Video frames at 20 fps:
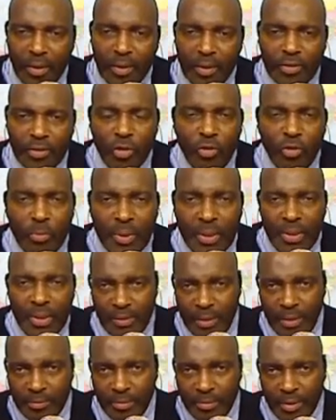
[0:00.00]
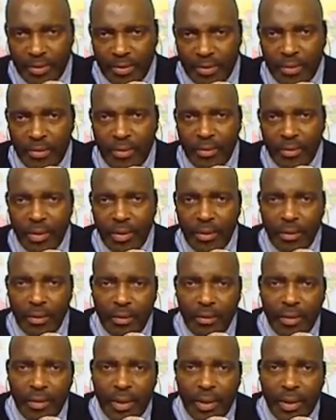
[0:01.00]
so many subjects
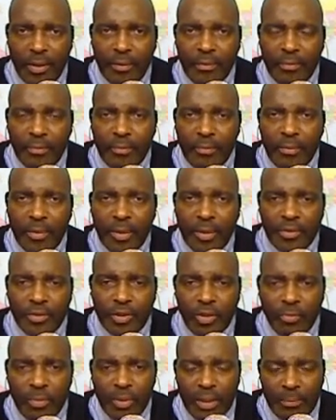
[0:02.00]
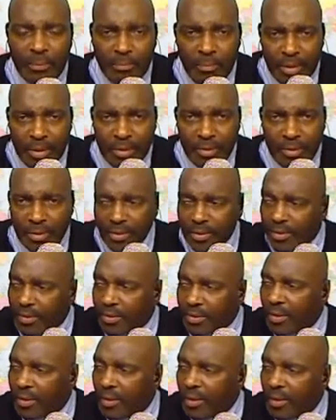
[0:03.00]
that there's so many
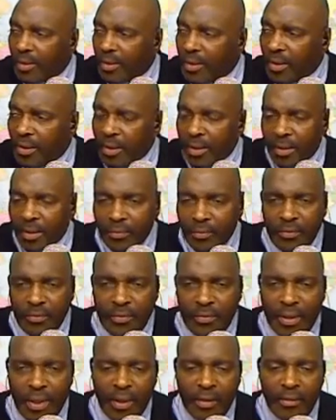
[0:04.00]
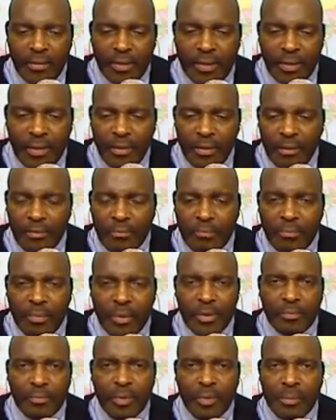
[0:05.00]
businesses. We've got
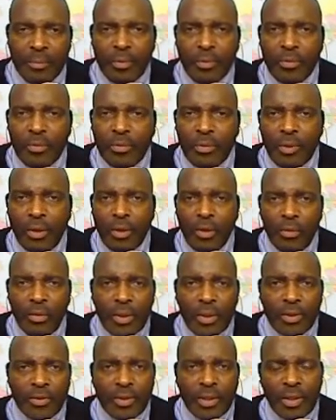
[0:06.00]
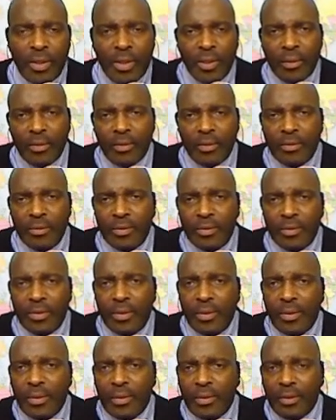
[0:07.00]
people who are holistic healers.
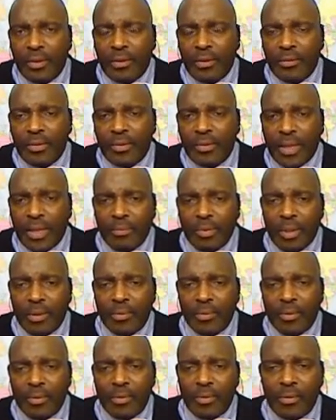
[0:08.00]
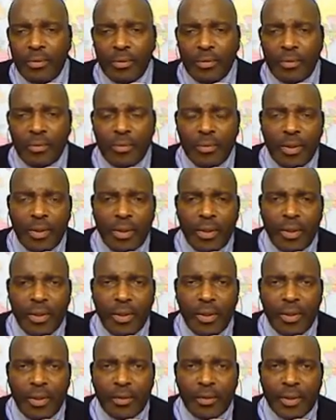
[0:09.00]
We've got people who
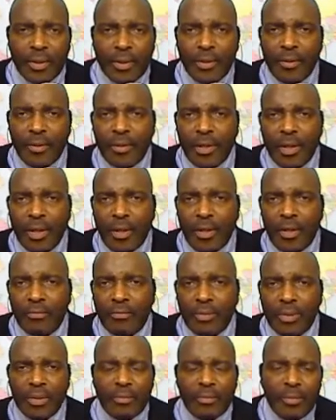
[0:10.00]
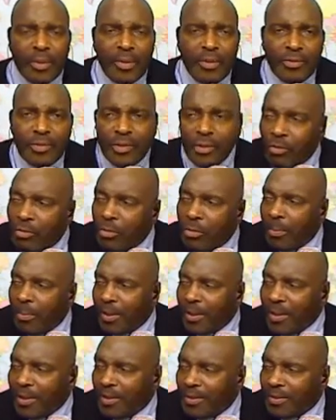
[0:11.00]
are tarot card readers. There's so
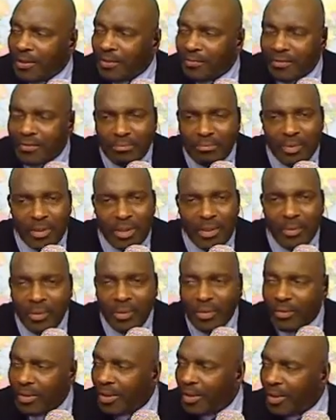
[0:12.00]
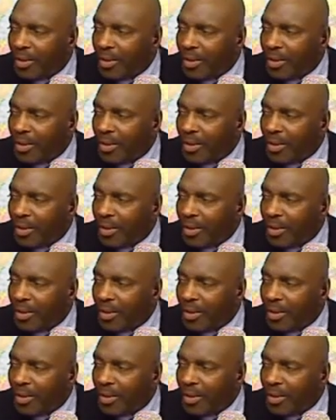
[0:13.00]
many different people